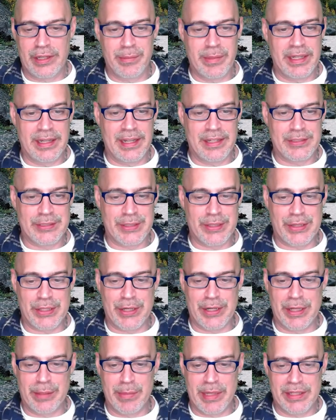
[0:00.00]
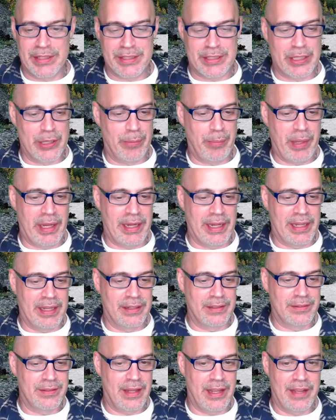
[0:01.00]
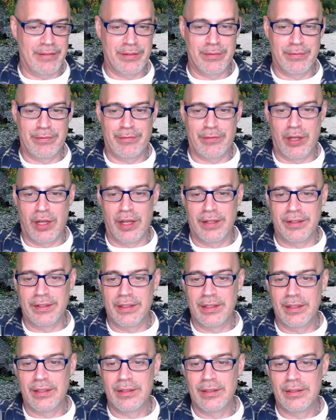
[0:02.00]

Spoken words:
Give me an extra 30 minutes to go pan, have some fun.